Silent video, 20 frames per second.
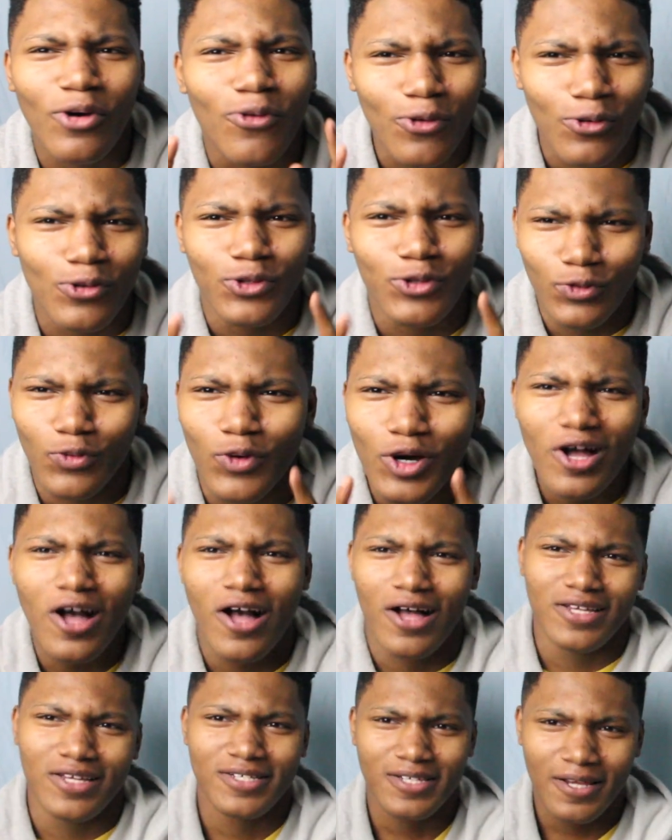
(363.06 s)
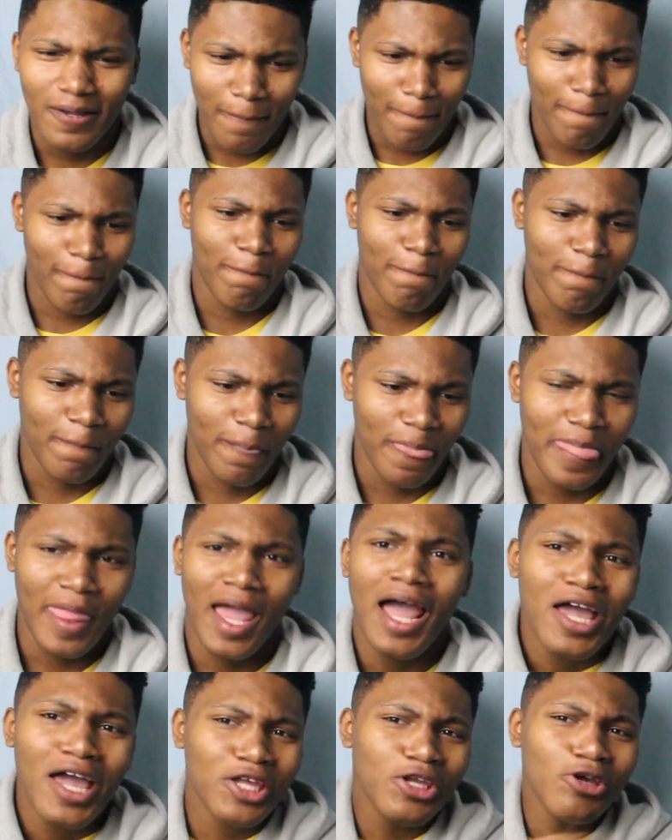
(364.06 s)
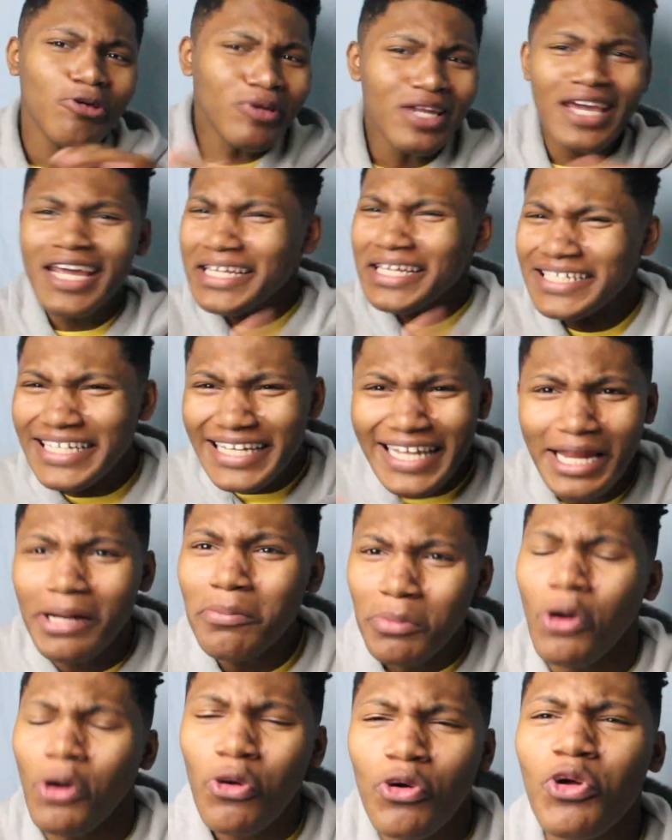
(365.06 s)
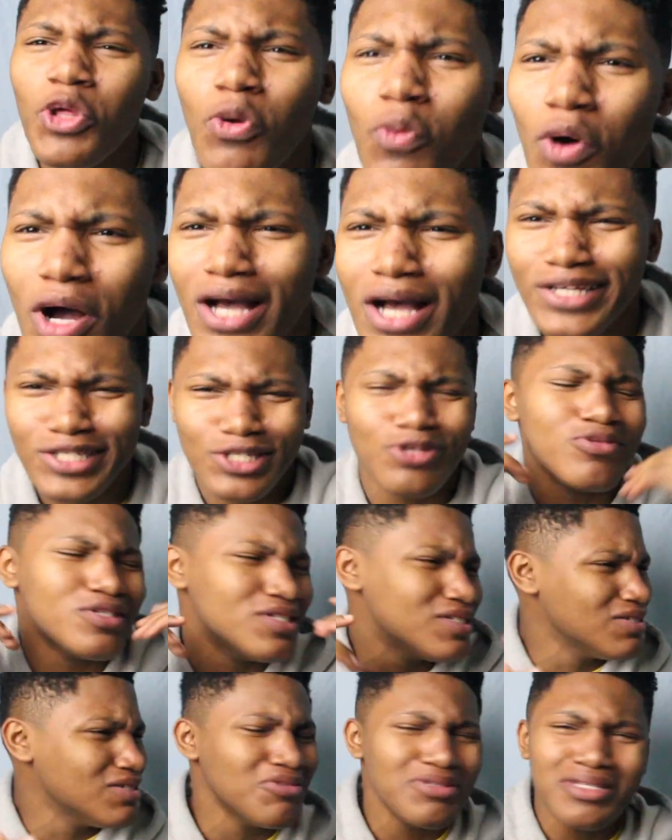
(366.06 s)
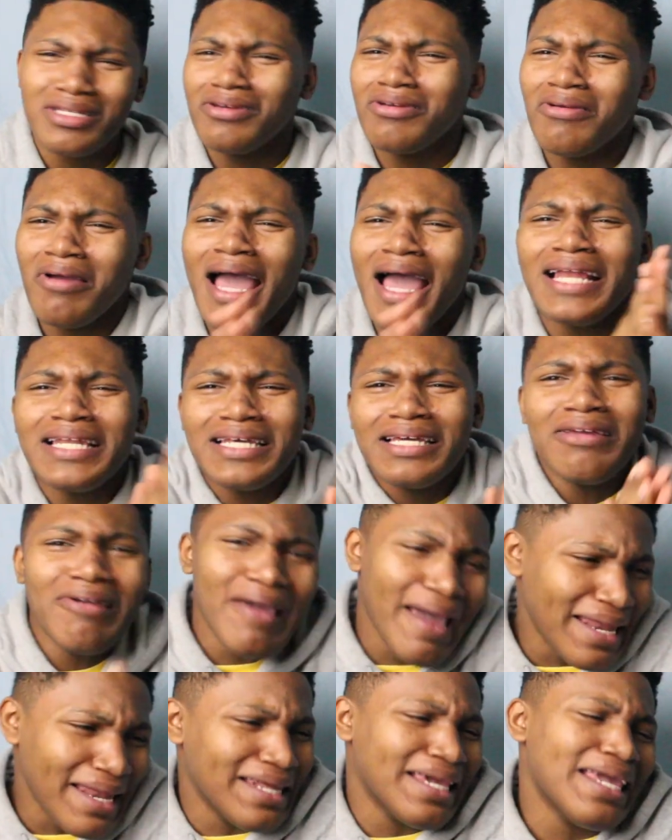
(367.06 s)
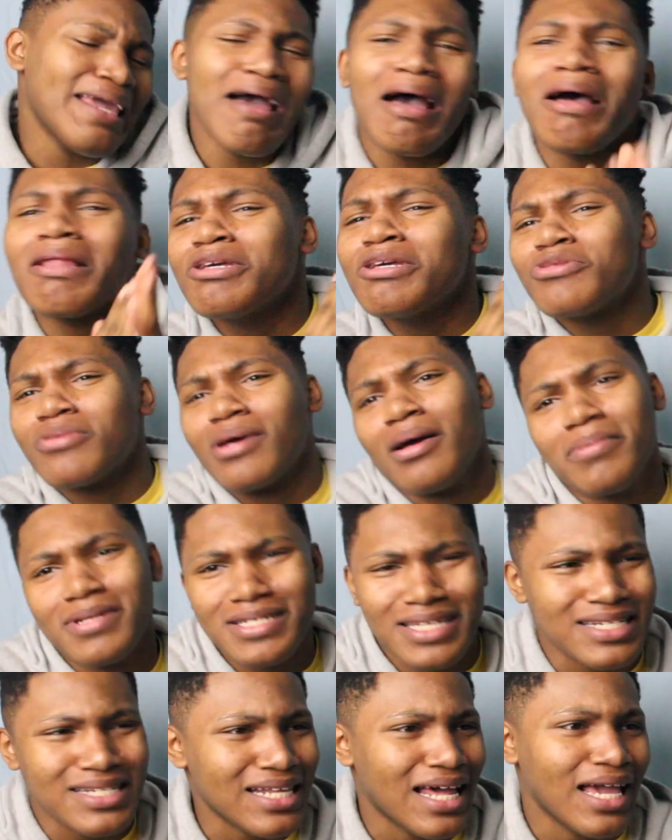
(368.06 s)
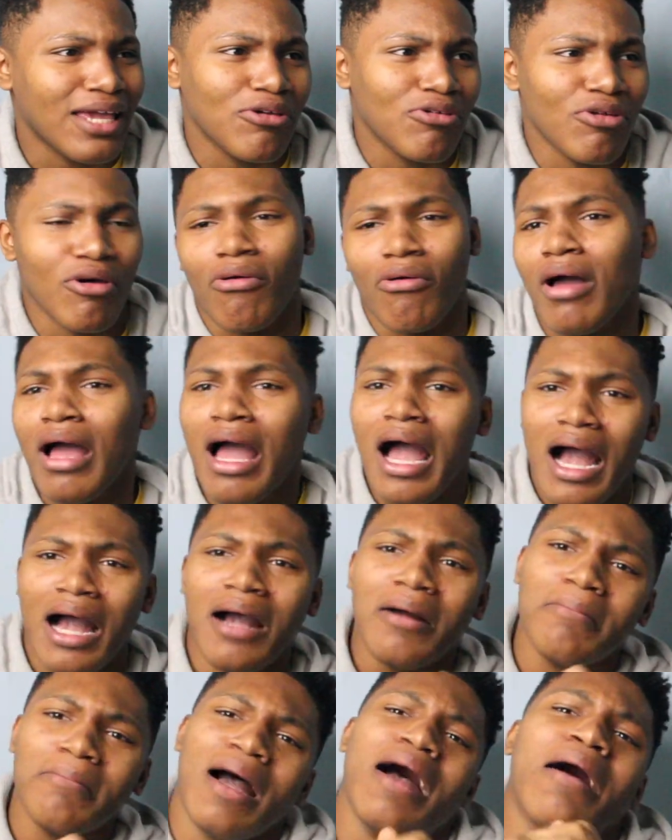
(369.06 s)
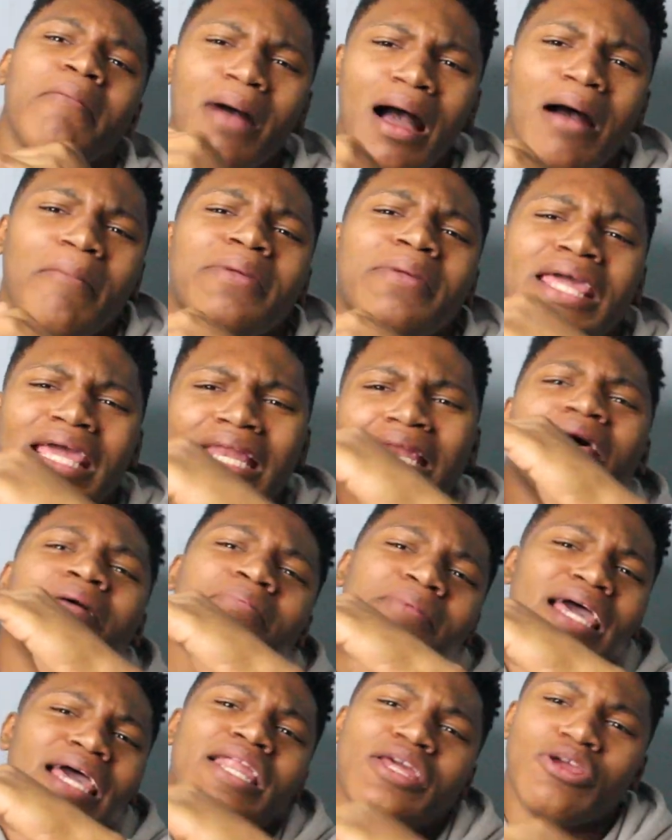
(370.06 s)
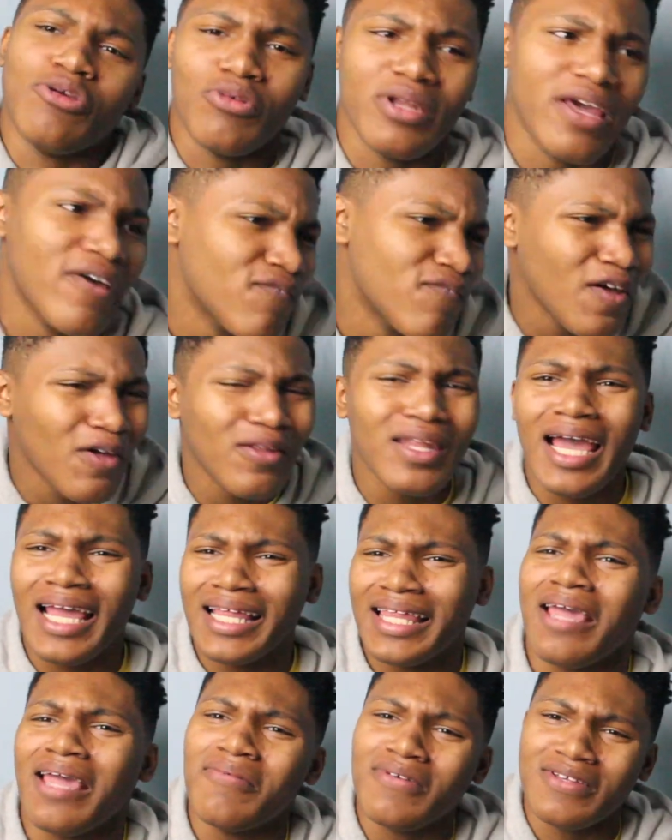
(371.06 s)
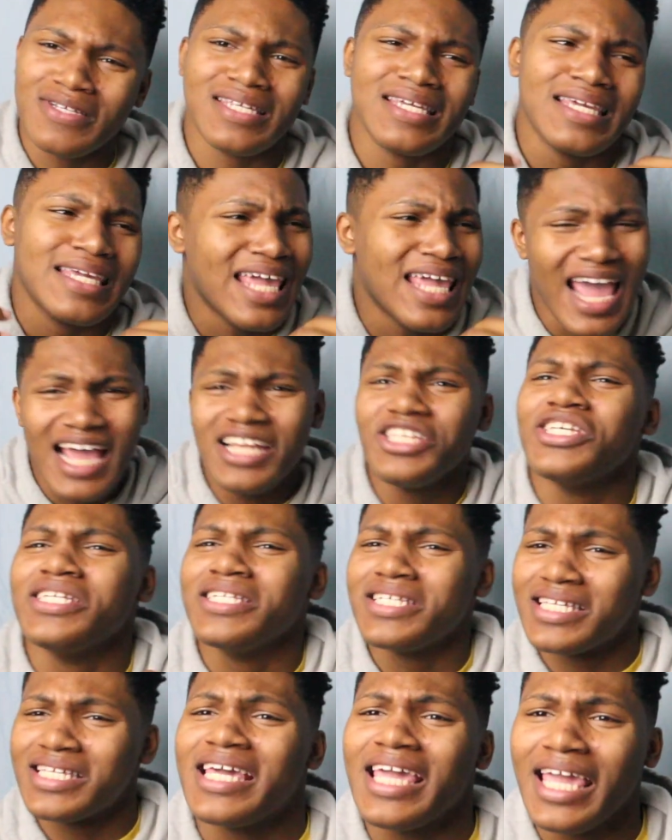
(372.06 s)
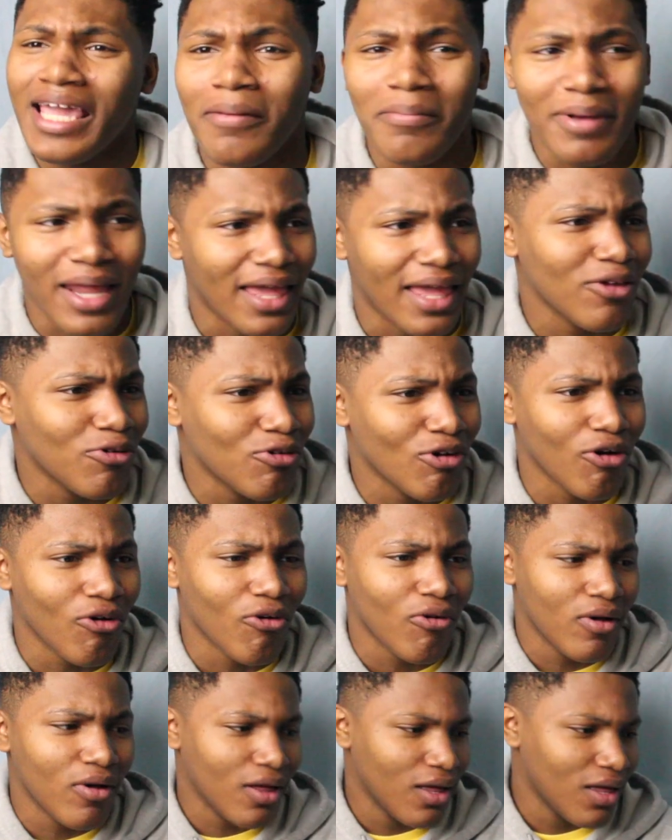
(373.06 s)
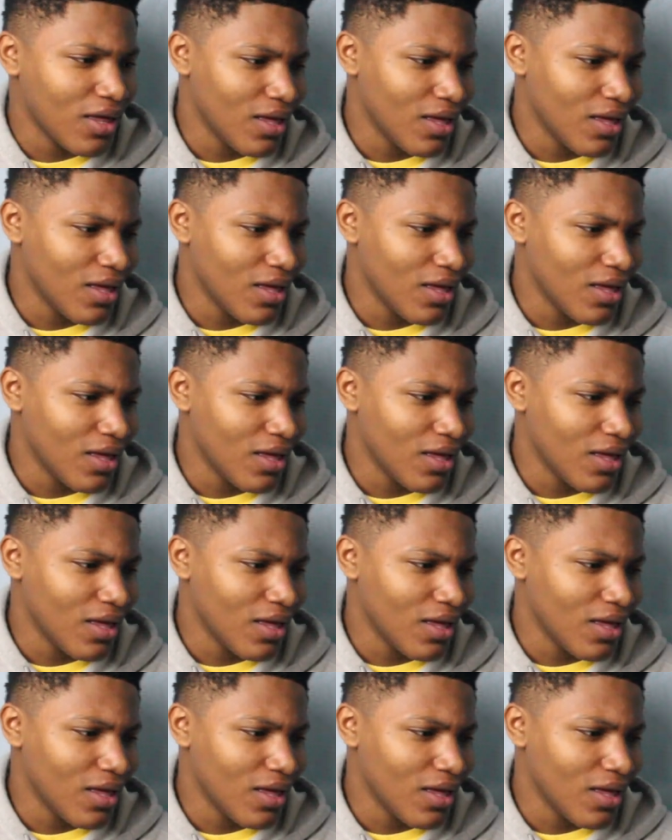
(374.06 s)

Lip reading: know who you was. You did it to let them know who you was. You had to get all these rappers that's like, you know, I'm getting up out of you. That felt like they was catching steam, that, you know,